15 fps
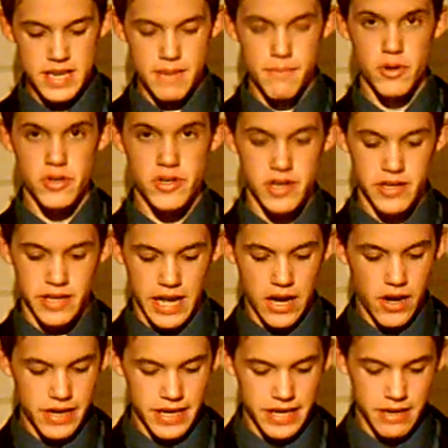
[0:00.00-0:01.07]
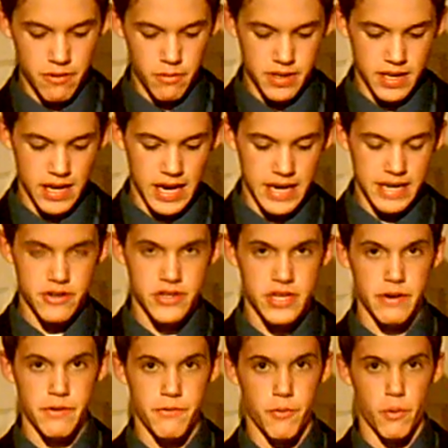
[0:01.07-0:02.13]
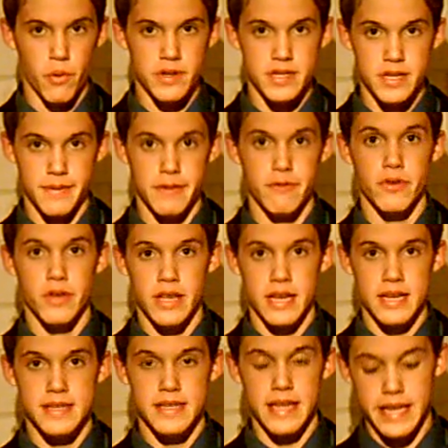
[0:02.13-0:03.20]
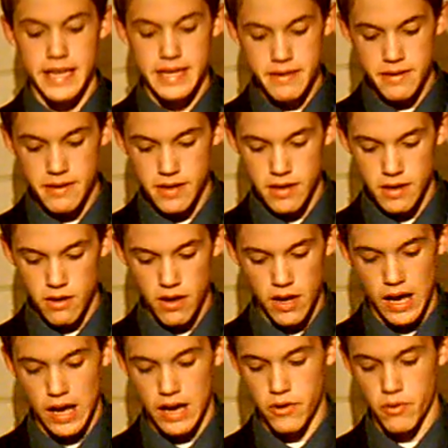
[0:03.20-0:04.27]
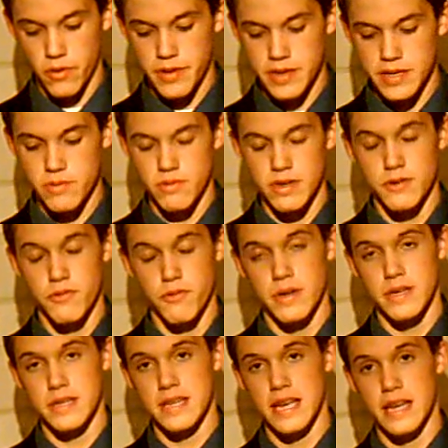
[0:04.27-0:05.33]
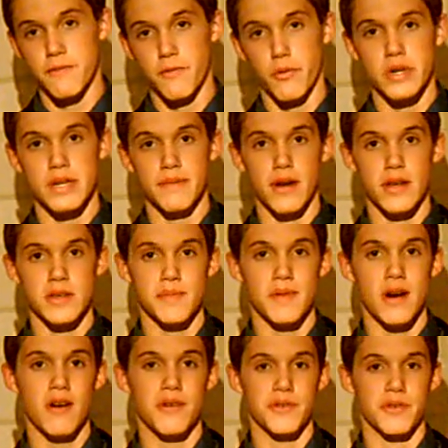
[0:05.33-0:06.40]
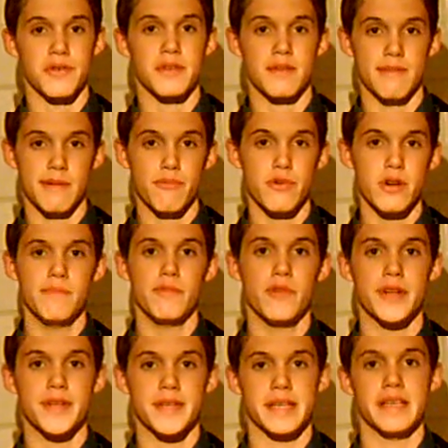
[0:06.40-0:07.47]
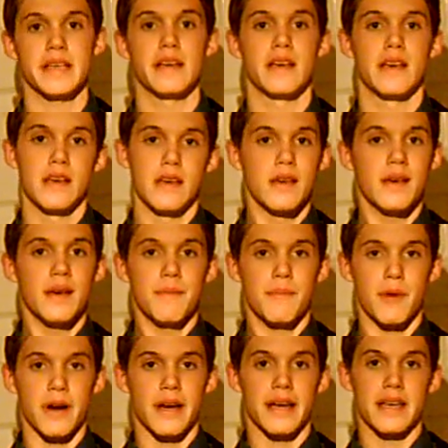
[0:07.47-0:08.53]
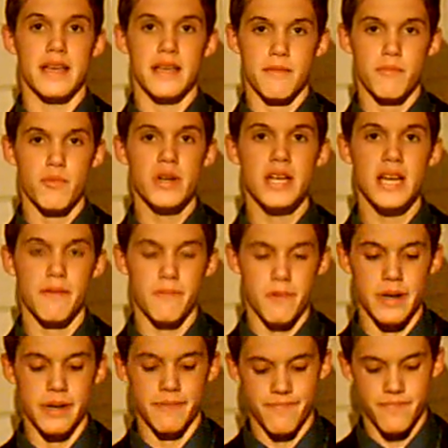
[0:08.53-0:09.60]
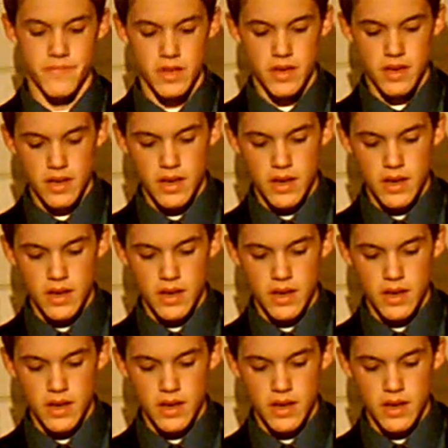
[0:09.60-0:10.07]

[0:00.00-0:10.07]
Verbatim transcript: Wednesday, mostly cloudy with a high near 74. It's going to be a really nice day. Uh, northeast winds between 10 and 14 miles per hour, so it's going to be pretty breezy, but pretty comforting.